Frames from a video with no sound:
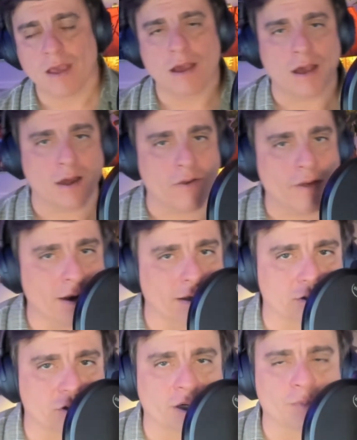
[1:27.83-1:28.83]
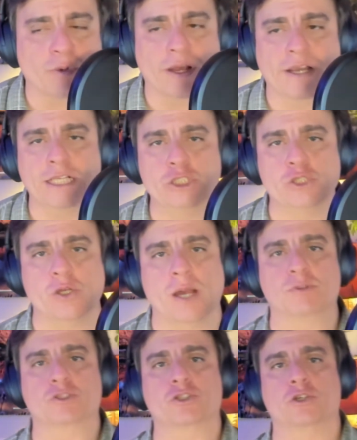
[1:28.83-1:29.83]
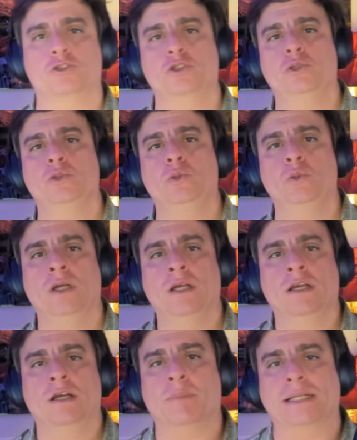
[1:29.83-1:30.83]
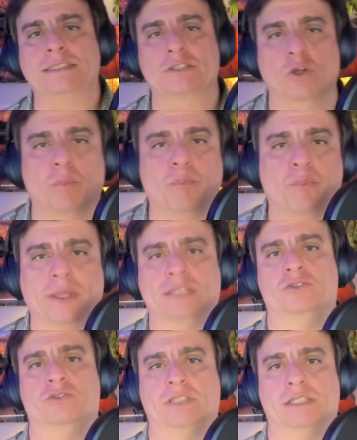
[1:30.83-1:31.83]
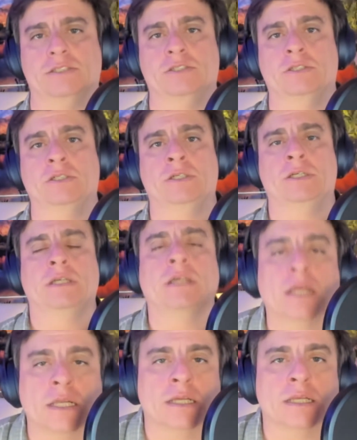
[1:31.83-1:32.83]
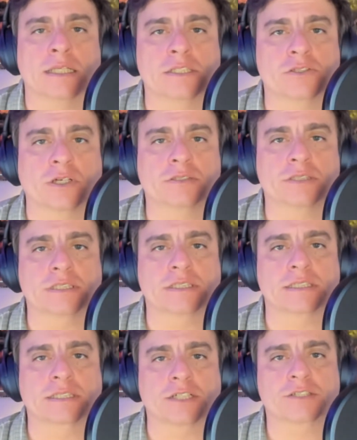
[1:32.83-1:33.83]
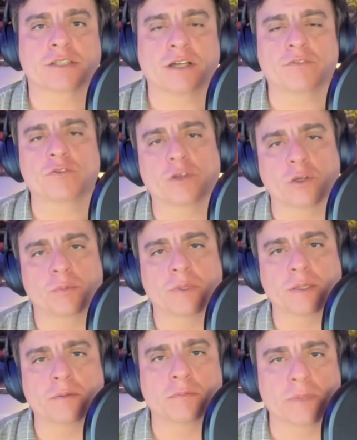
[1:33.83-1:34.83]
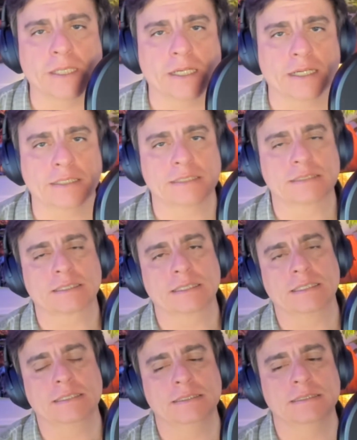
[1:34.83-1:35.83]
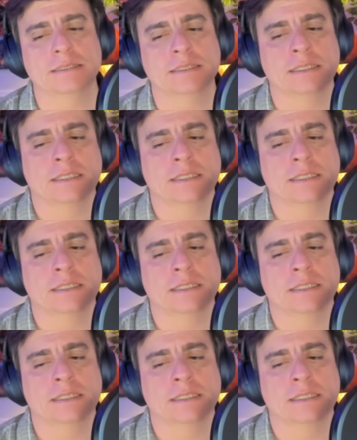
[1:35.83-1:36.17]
Alright, let's jump right into episode 2, Bicycle Pixel Dust. Let's start this discussion off with a little bit behind the scenes.